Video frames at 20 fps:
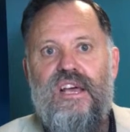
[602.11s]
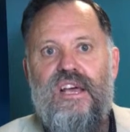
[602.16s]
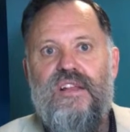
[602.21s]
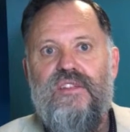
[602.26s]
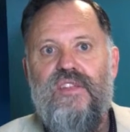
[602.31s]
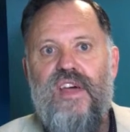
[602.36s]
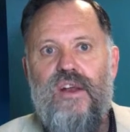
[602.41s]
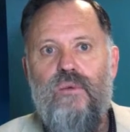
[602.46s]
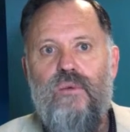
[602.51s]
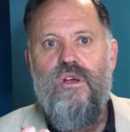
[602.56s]

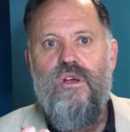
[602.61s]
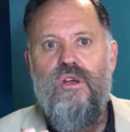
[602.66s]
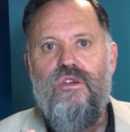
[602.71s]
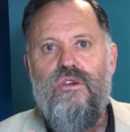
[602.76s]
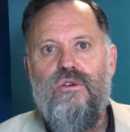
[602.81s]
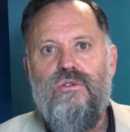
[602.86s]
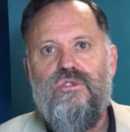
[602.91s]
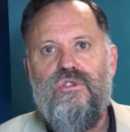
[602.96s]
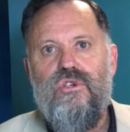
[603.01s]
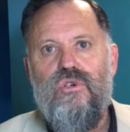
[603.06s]
Then you
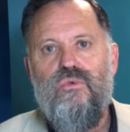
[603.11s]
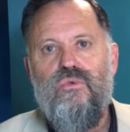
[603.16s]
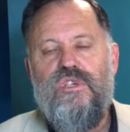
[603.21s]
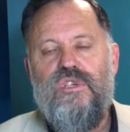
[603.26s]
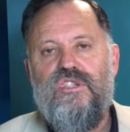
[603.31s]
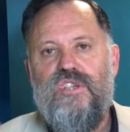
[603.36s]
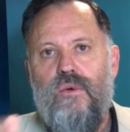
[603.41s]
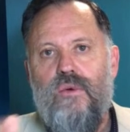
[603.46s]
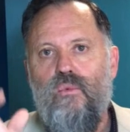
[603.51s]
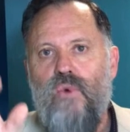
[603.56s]
do is
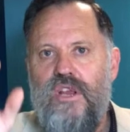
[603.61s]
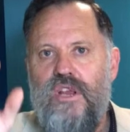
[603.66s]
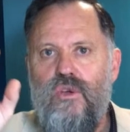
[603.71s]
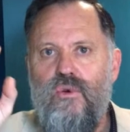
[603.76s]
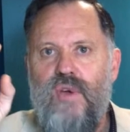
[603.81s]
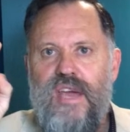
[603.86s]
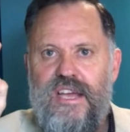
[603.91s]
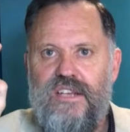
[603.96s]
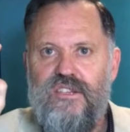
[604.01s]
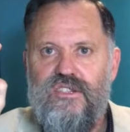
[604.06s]
that when you
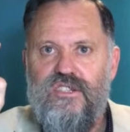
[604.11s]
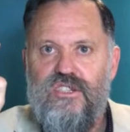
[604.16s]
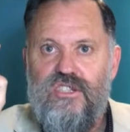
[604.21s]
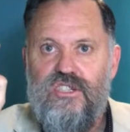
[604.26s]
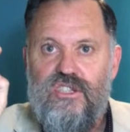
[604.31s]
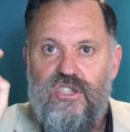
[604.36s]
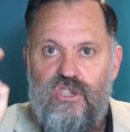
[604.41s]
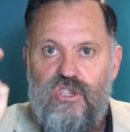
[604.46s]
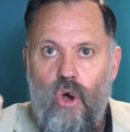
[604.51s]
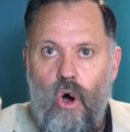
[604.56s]
hit
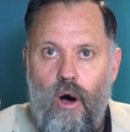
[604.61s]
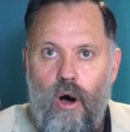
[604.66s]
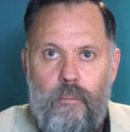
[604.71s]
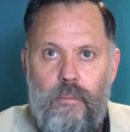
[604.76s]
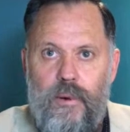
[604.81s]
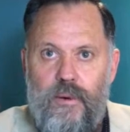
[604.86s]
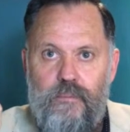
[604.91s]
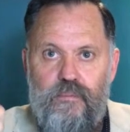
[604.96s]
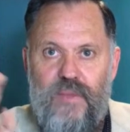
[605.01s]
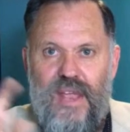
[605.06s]
stop,
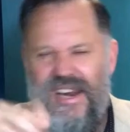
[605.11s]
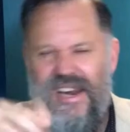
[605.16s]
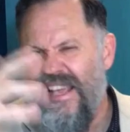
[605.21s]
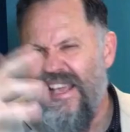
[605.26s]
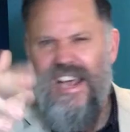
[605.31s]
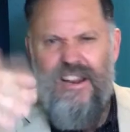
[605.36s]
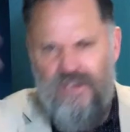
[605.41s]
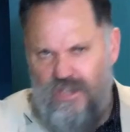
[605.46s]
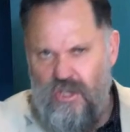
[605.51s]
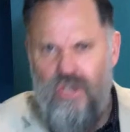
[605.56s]
and
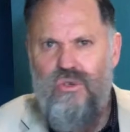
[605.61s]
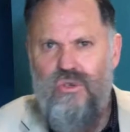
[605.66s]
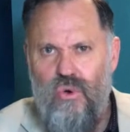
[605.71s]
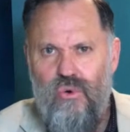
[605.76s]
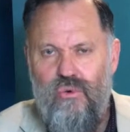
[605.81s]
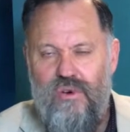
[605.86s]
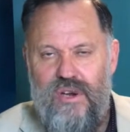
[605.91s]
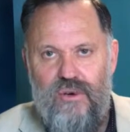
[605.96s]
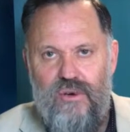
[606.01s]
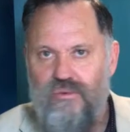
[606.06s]
again, the
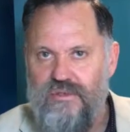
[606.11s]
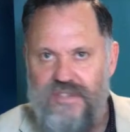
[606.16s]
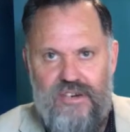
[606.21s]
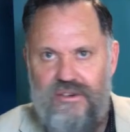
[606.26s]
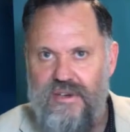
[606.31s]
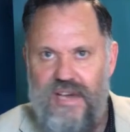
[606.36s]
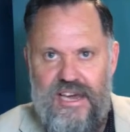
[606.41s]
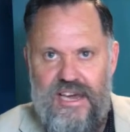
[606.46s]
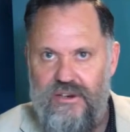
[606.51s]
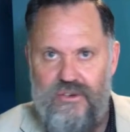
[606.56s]
tutorial will tell you
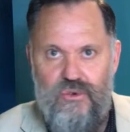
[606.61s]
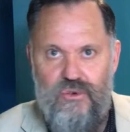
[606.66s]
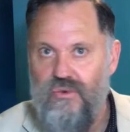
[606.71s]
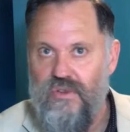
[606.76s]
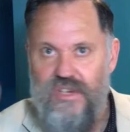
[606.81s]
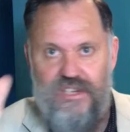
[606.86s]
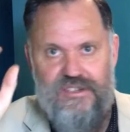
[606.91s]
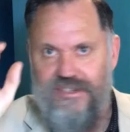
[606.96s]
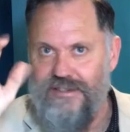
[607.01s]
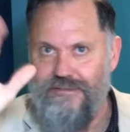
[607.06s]
how to do
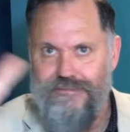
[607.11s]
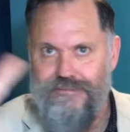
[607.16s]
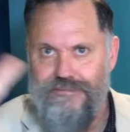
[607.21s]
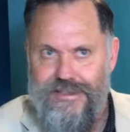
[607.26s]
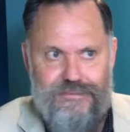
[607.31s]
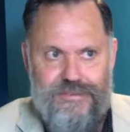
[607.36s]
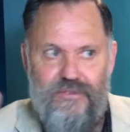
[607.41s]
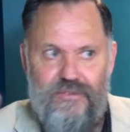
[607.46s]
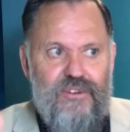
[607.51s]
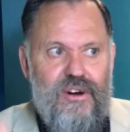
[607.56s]
this.
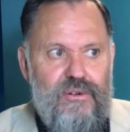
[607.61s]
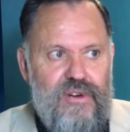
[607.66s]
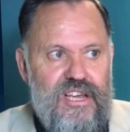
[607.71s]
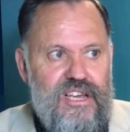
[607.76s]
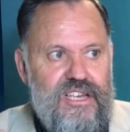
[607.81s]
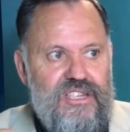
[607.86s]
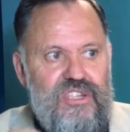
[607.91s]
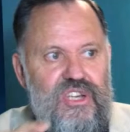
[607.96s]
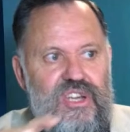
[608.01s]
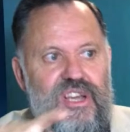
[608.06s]
It's very
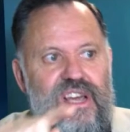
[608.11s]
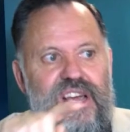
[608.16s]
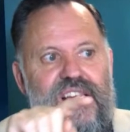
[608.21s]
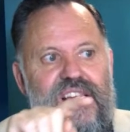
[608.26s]
easy.